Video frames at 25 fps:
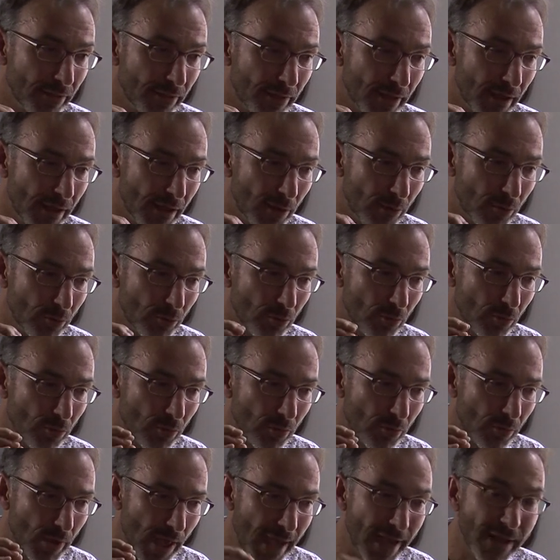they
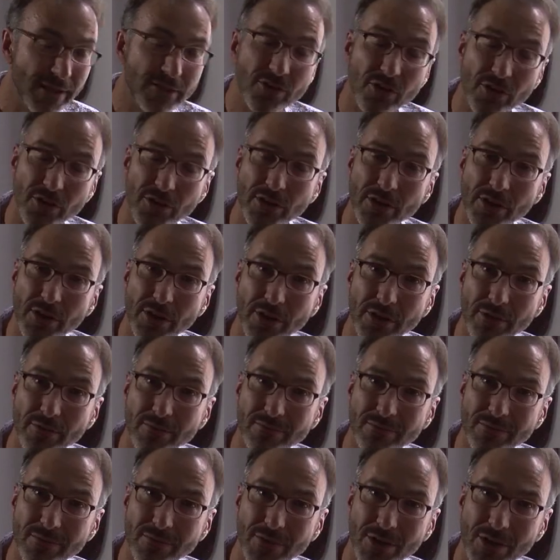act on the
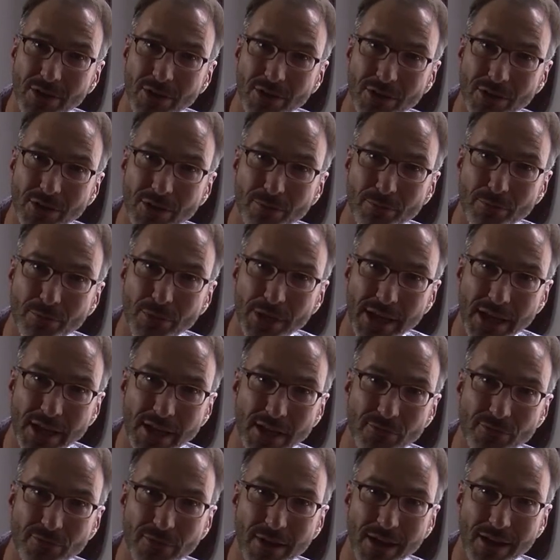on the
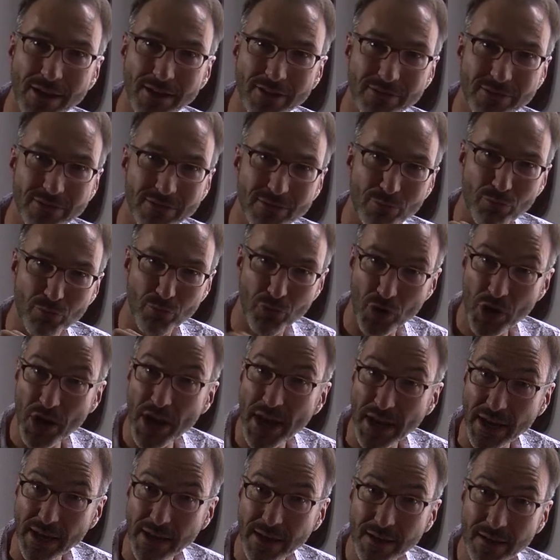banana fly's
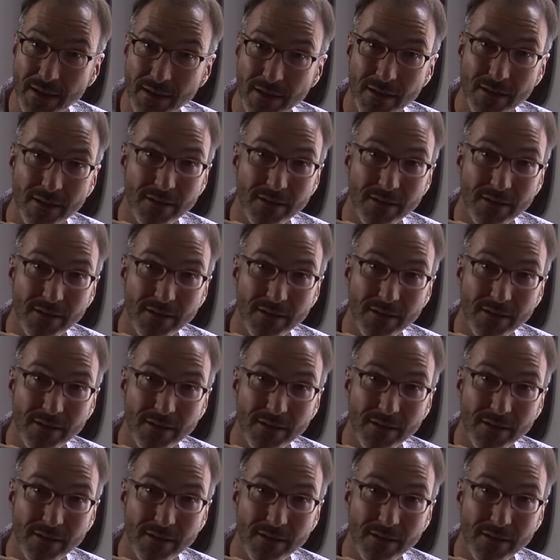brain